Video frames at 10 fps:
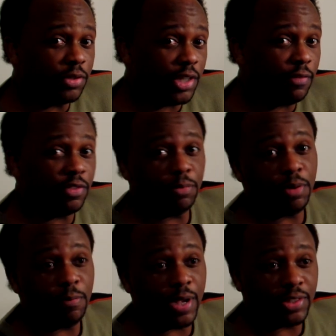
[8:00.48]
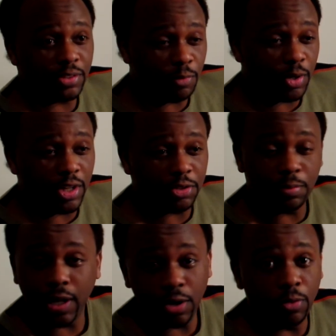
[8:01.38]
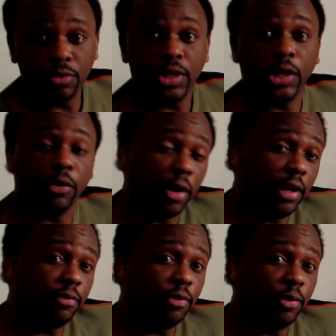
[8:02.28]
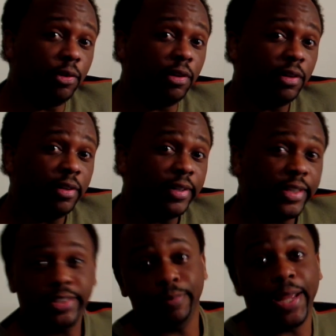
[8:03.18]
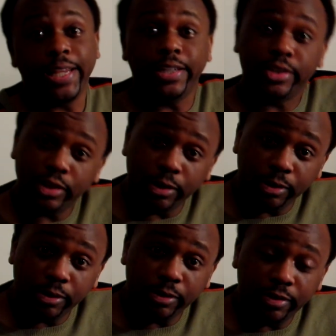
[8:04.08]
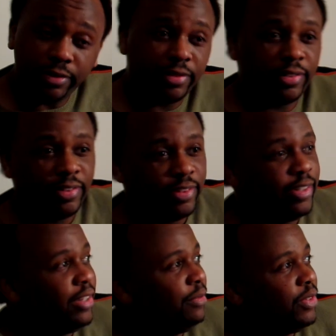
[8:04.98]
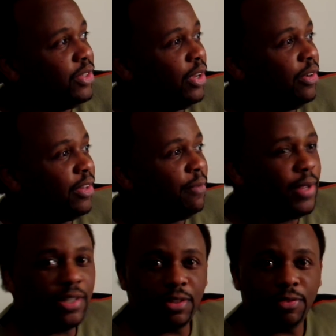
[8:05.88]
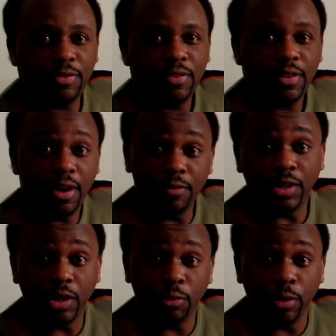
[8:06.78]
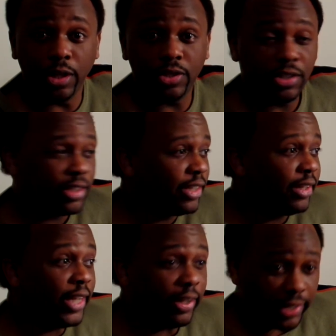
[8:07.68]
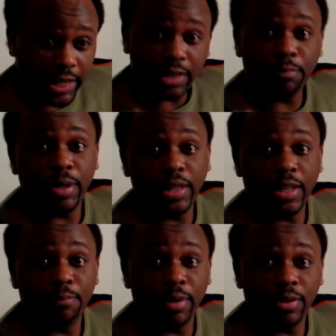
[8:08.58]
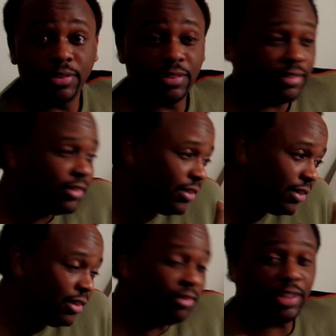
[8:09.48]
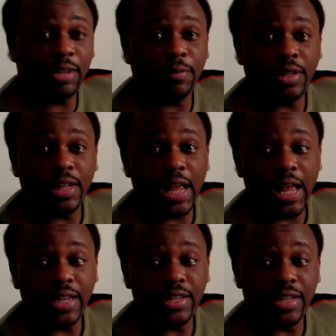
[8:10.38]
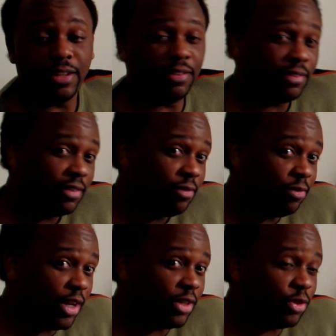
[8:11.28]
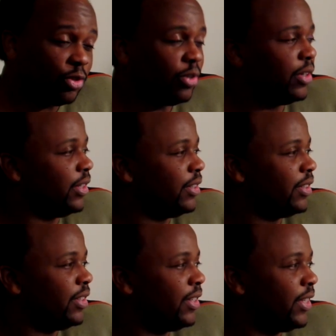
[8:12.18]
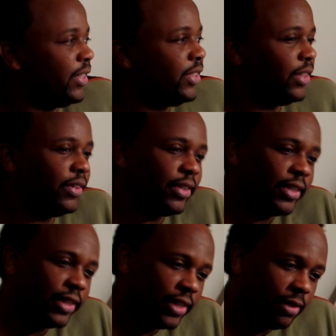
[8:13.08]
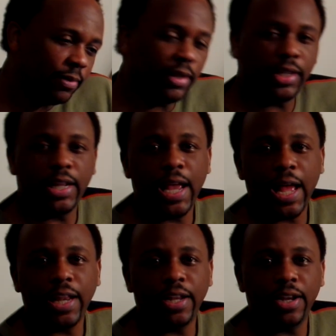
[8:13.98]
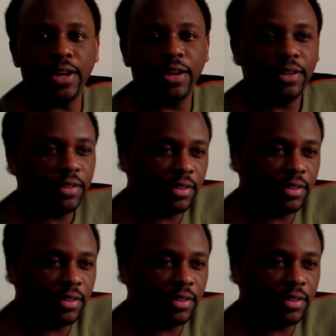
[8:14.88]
was given to me by someone else, but I don't want to take credit for it. Somebody gets sued. So it means if I ever get rich, I'm going to have to pay that person for giving me the idea for that story. So I'm going to get out of here.